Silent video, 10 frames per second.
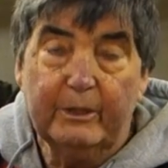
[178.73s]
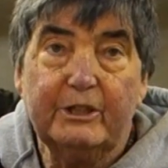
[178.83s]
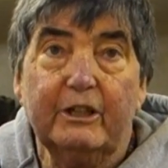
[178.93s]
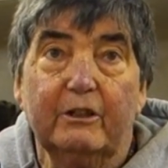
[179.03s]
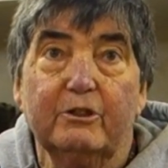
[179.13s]
which
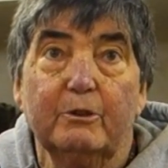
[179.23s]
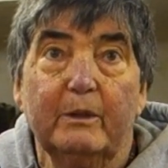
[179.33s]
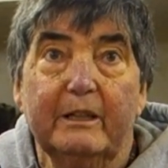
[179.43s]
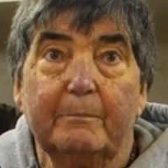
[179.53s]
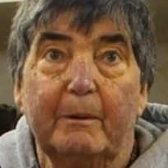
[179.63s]
shows you
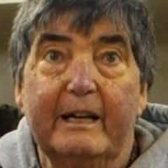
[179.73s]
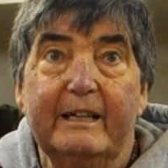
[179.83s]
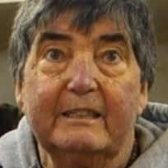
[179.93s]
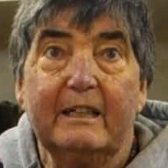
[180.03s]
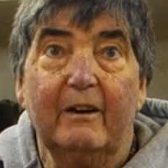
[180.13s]
where the blade
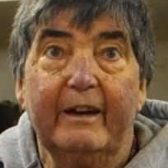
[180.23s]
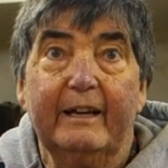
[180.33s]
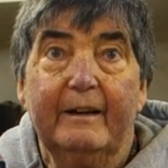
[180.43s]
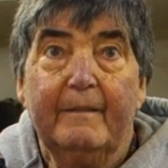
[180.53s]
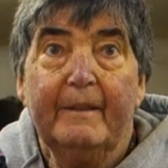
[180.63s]
is
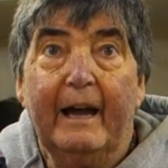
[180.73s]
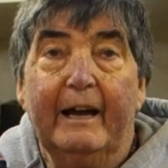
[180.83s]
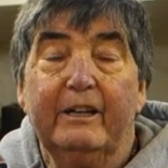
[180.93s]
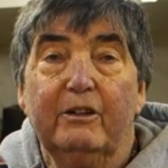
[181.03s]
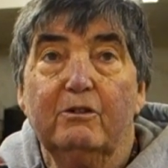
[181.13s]
going,
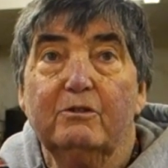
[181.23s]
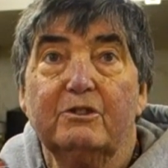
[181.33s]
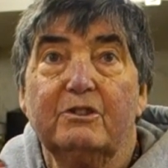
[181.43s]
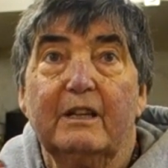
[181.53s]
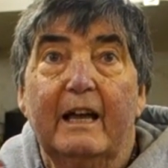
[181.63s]
and you
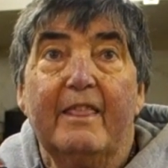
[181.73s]
use